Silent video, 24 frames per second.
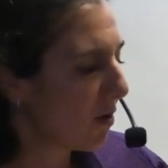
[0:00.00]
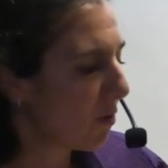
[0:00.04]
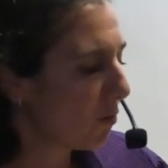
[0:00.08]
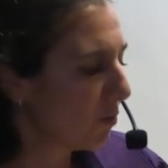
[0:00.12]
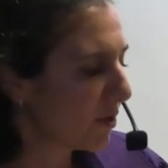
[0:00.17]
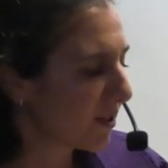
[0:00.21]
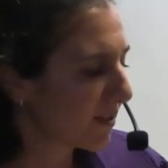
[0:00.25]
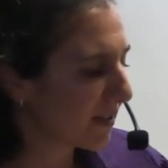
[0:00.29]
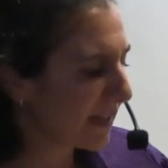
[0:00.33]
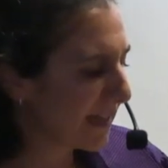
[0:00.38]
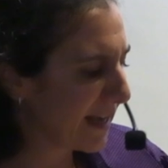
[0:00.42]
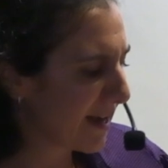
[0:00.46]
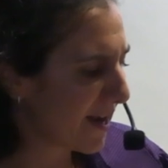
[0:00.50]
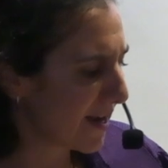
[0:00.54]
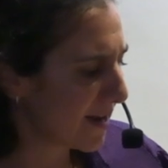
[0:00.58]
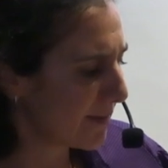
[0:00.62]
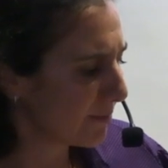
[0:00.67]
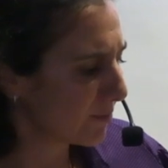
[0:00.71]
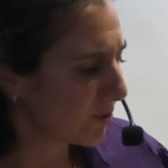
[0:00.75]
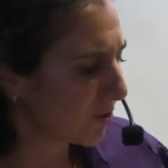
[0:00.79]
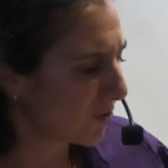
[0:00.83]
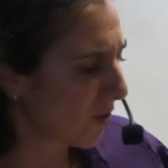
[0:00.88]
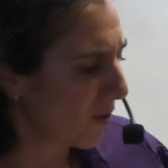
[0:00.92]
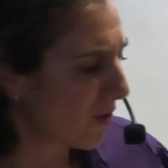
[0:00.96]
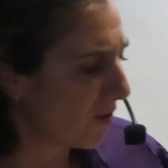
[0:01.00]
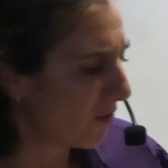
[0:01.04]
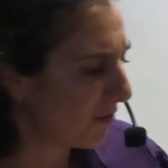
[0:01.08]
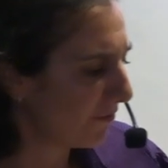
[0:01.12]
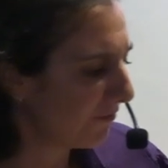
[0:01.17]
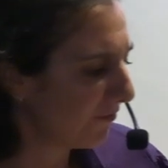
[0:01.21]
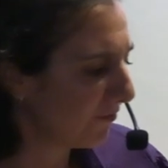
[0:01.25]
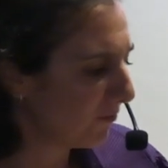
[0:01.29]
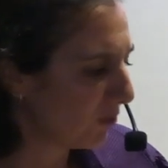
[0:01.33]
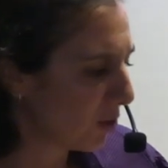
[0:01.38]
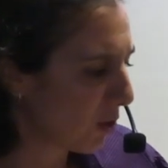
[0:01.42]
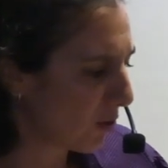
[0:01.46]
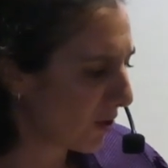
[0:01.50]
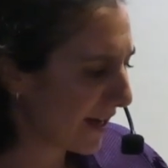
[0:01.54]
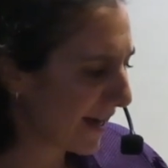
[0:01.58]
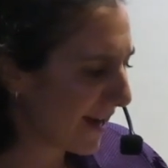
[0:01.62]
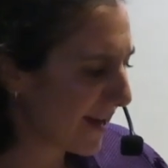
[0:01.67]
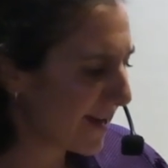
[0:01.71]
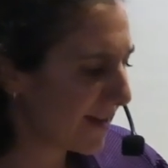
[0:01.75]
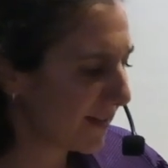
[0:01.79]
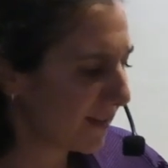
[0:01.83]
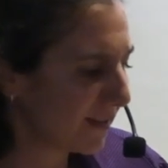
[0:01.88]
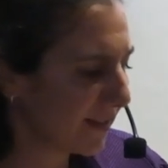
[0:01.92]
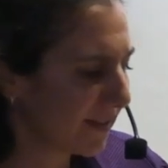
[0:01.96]
with the aims of
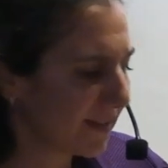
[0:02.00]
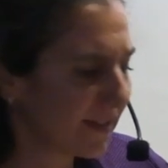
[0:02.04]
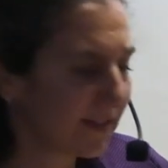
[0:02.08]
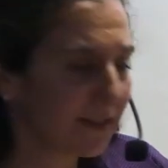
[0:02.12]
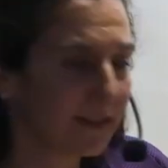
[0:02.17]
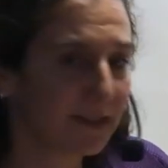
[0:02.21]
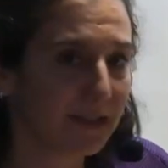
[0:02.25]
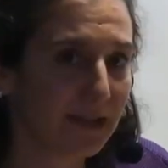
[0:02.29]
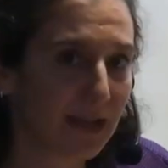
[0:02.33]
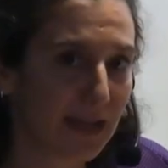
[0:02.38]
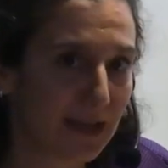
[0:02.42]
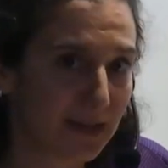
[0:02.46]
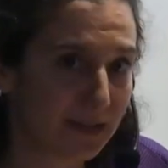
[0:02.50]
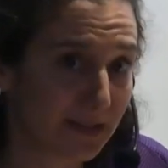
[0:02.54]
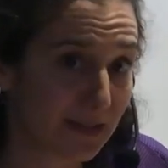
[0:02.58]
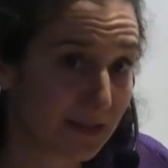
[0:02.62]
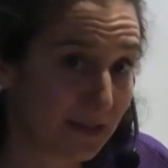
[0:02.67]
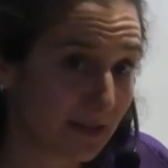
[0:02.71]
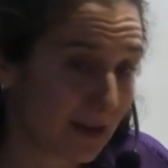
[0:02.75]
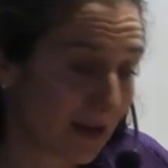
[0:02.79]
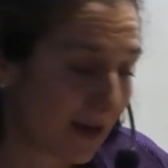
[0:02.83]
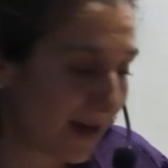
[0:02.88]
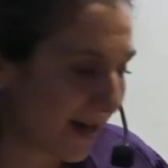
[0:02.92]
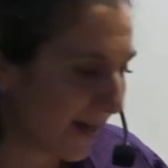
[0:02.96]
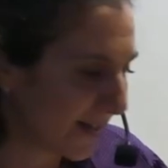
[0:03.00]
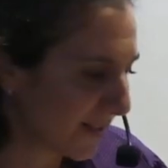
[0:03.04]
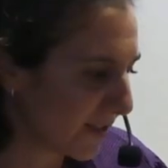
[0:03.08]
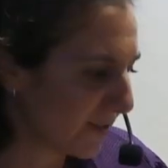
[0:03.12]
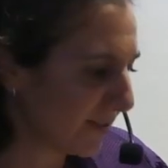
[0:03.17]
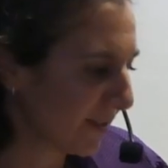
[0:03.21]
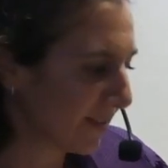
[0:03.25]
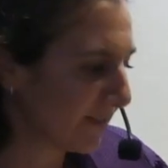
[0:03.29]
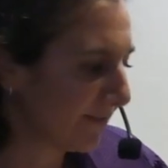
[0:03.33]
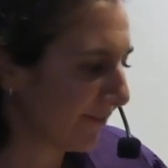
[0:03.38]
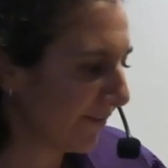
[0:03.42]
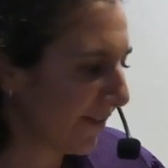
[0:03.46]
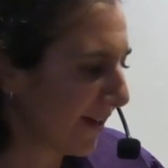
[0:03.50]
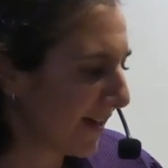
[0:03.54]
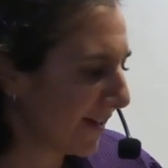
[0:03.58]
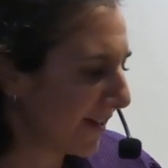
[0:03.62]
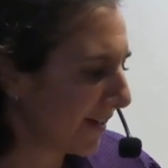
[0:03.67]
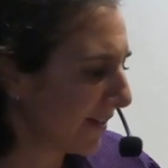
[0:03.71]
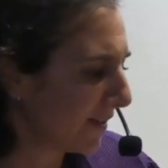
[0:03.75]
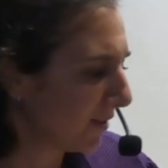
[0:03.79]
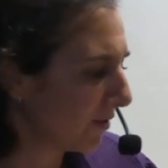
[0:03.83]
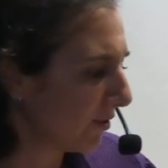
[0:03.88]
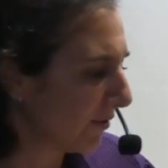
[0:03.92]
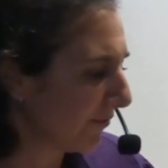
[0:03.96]
locating and
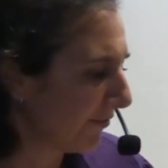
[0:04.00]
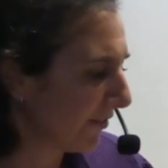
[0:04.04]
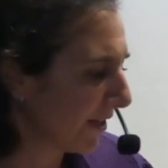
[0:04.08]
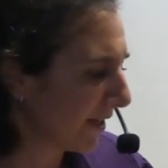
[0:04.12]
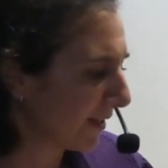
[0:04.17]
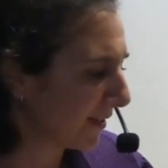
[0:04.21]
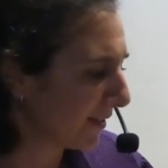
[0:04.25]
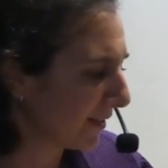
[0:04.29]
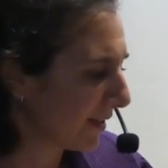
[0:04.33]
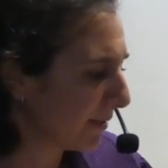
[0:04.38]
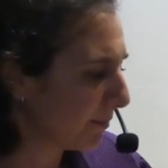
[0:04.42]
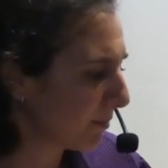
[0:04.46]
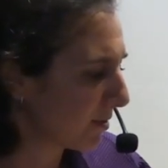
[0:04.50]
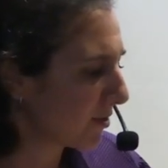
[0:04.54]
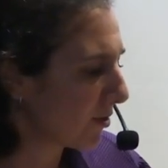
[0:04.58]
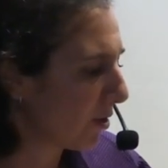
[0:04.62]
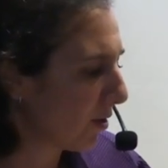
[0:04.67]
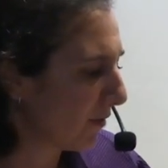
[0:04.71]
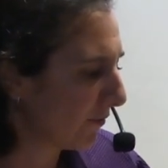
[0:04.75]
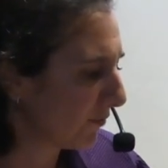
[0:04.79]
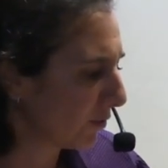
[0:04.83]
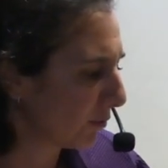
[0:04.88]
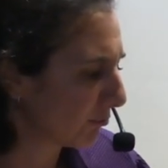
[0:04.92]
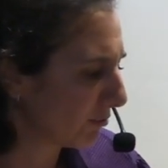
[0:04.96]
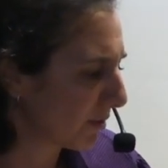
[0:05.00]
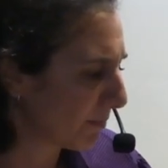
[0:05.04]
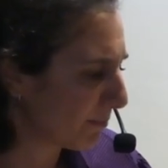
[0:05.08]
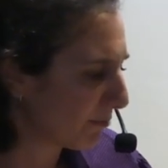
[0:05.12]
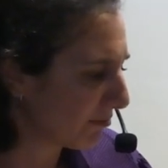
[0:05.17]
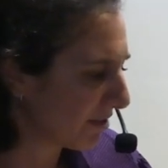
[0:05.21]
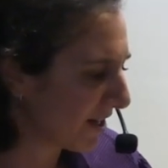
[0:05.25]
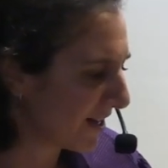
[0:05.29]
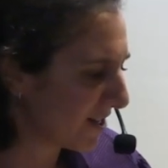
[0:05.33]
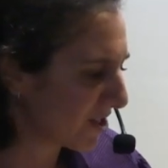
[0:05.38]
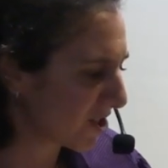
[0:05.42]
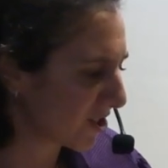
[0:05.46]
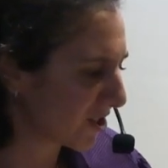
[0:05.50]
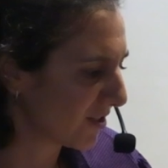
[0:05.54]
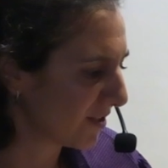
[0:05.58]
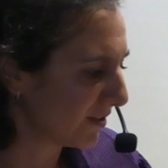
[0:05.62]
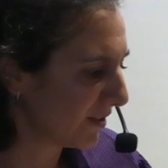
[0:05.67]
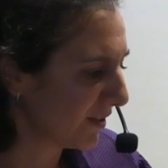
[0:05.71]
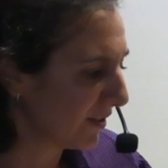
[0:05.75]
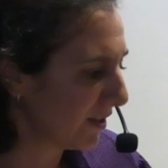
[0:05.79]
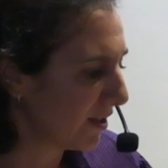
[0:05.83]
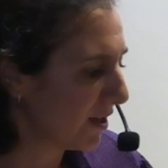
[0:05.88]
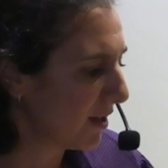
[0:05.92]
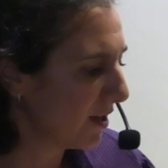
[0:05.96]
identifying the victims of the
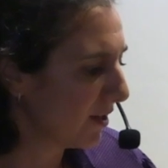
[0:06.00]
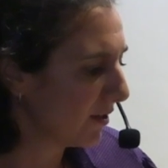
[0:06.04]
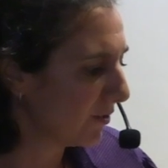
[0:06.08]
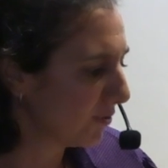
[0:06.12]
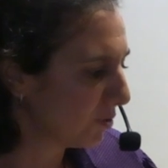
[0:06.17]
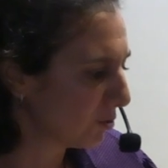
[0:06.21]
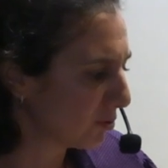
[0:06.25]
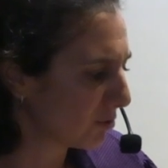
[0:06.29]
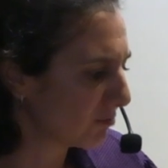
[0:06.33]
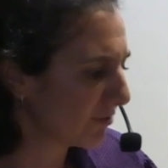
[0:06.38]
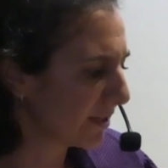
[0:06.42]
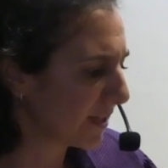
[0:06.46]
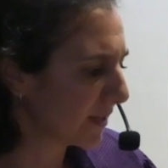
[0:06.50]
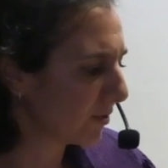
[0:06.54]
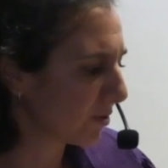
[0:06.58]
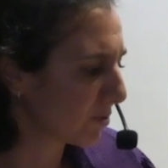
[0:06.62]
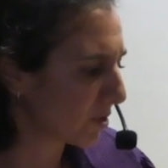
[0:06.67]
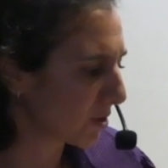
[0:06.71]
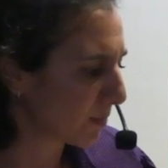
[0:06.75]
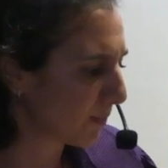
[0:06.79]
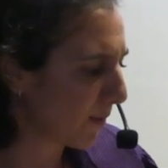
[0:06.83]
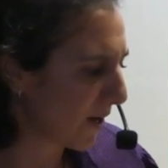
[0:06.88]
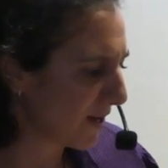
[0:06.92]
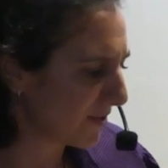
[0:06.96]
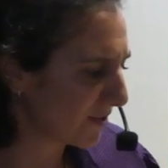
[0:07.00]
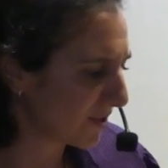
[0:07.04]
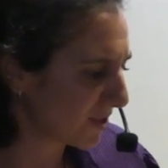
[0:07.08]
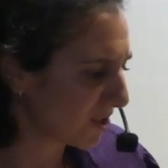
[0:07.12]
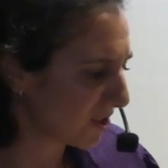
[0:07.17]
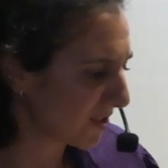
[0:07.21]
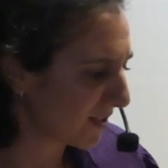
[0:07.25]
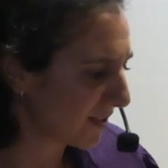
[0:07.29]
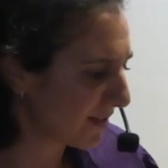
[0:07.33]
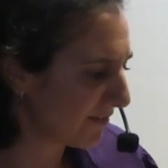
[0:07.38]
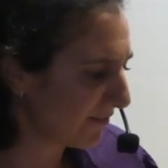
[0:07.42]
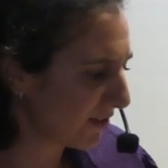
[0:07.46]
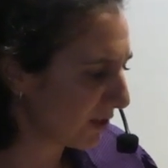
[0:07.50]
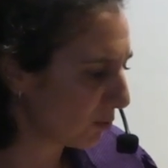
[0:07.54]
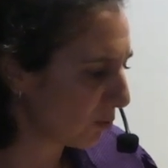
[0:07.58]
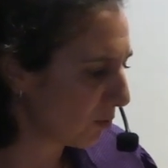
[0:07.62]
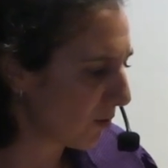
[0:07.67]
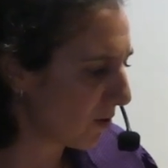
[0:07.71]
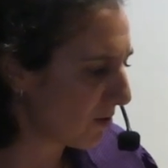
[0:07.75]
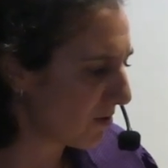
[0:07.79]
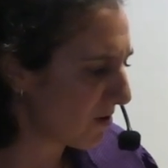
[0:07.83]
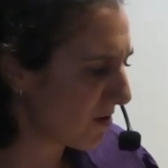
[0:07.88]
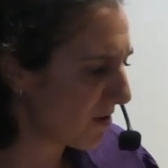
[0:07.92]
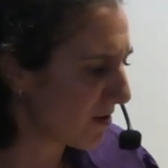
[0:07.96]
repression during the Spanish Civil
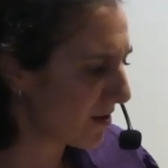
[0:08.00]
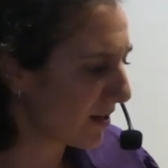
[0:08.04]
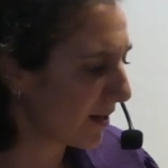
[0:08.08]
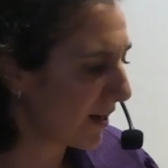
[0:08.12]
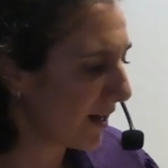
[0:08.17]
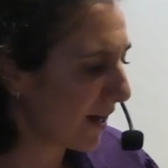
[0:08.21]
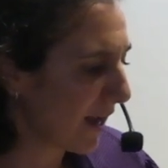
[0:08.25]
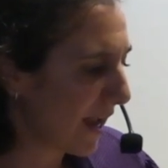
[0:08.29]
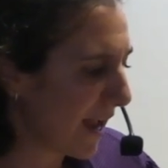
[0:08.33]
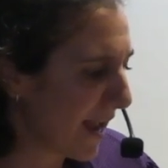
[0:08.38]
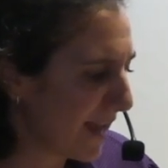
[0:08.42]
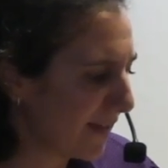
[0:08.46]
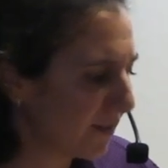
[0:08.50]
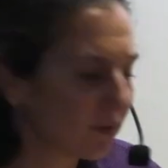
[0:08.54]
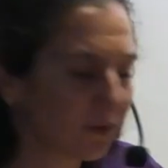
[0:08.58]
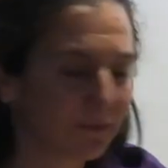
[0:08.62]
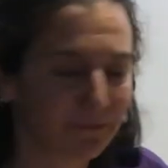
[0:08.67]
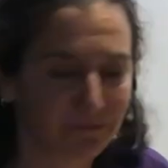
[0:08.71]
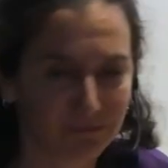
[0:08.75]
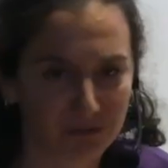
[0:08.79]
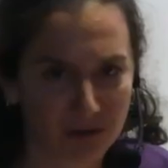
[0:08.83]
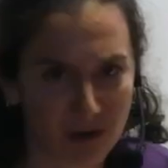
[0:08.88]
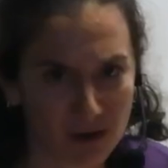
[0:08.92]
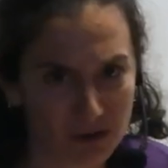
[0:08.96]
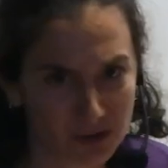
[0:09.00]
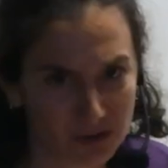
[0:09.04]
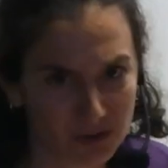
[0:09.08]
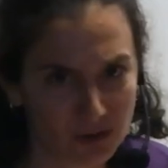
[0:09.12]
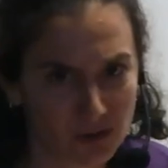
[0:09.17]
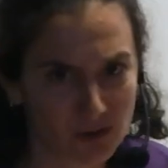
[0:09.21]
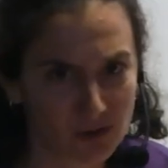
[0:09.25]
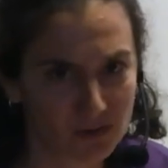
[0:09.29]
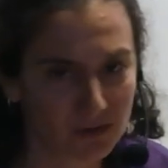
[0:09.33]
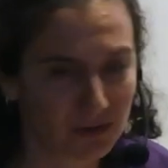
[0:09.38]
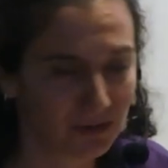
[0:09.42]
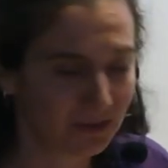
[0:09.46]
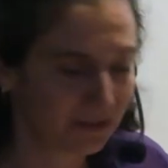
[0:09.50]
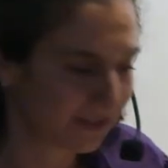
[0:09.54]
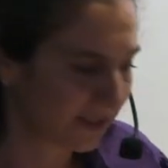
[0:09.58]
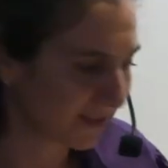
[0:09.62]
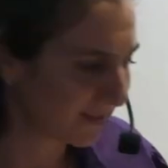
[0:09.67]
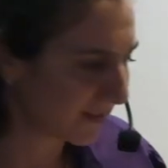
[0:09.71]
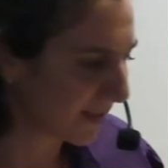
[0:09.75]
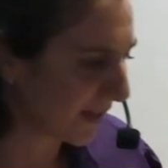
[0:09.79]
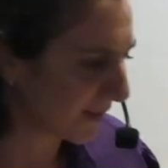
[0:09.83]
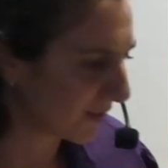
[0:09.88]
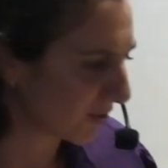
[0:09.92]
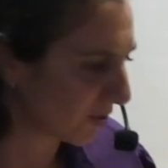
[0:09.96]
War and the Franco
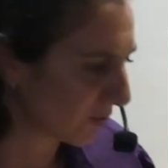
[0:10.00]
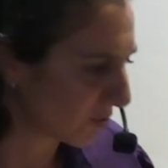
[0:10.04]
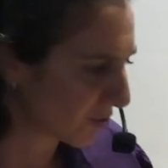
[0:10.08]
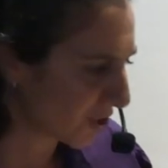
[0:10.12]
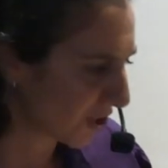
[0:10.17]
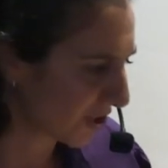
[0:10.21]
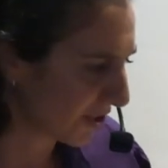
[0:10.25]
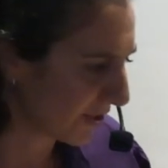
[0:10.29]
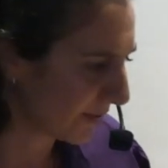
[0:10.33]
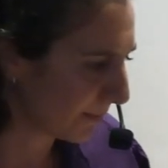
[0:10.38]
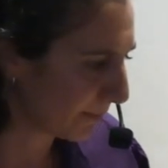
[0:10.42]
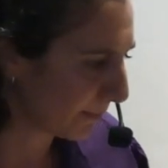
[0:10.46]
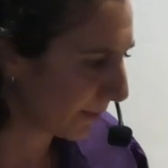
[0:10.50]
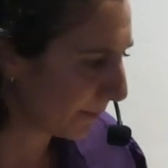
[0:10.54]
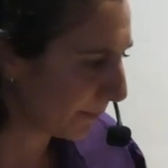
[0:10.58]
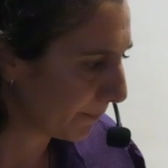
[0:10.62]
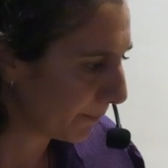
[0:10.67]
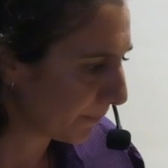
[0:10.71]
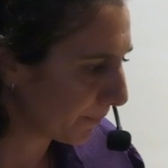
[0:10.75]
dictatorship.